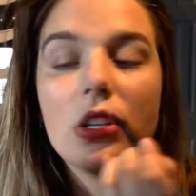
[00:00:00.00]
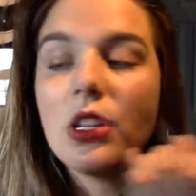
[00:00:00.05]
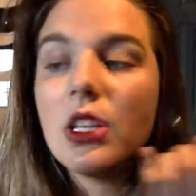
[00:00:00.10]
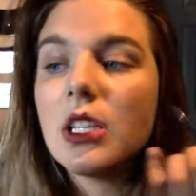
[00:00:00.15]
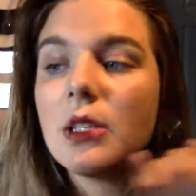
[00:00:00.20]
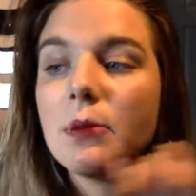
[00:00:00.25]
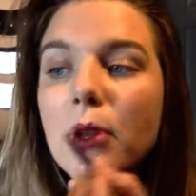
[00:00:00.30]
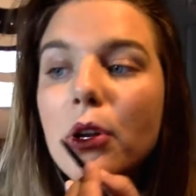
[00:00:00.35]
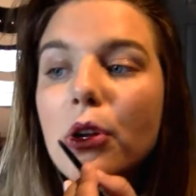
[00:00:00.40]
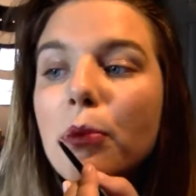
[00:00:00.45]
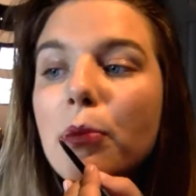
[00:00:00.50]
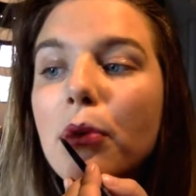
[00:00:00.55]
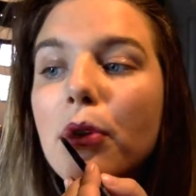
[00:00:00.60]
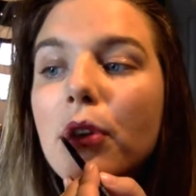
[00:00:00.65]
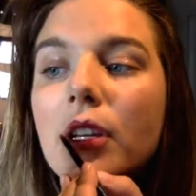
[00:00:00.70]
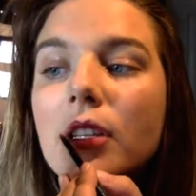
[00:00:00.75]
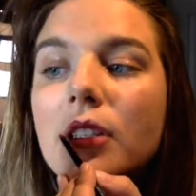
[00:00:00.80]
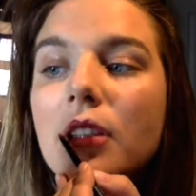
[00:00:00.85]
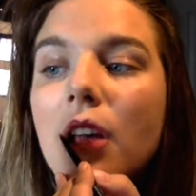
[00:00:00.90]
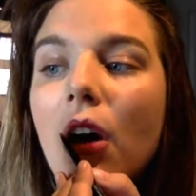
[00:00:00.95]
this middle
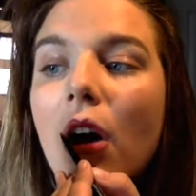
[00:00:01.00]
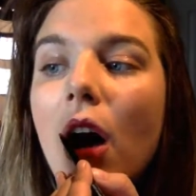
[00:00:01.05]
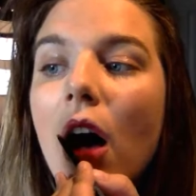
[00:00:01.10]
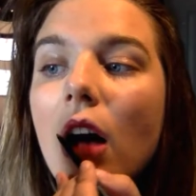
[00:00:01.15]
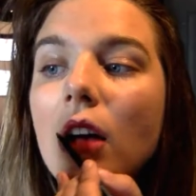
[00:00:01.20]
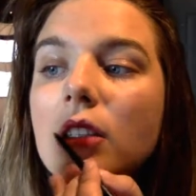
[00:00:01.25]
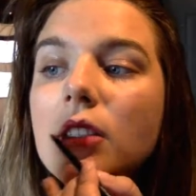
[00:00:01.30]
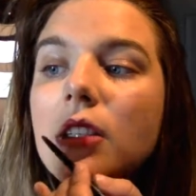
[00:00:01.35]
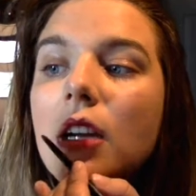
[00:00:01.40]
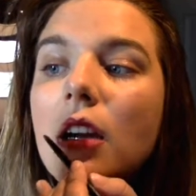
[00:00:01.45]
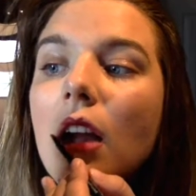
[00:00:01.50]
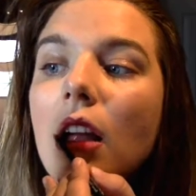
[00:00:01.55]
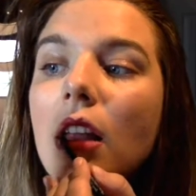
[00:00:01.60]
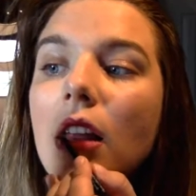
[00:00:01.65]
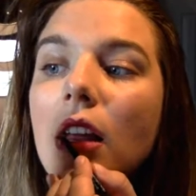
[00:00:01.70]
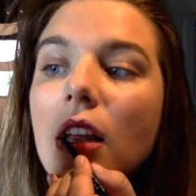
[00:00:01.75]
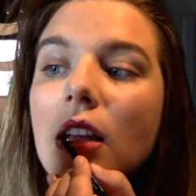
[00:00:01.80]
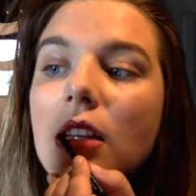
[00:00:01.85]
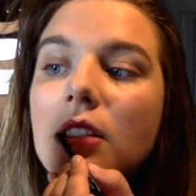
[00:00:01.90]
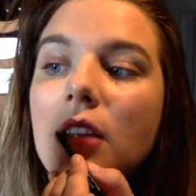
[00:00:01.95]
point, so I'll start on
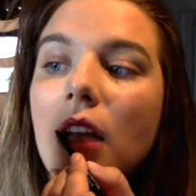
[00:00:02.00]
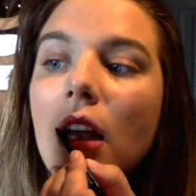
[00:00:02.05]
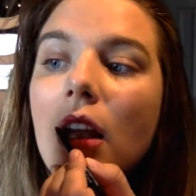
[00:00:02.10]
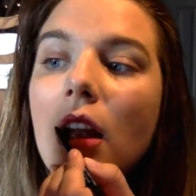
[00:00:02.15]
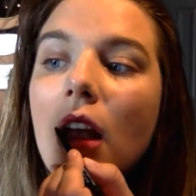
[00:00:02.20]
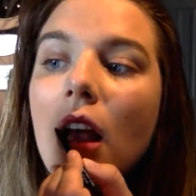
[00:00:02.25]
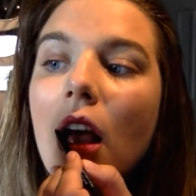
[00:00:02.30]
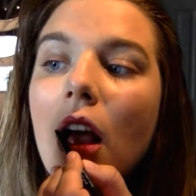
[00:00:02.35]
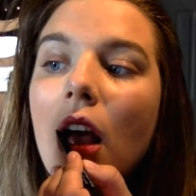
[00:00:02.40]
the inside.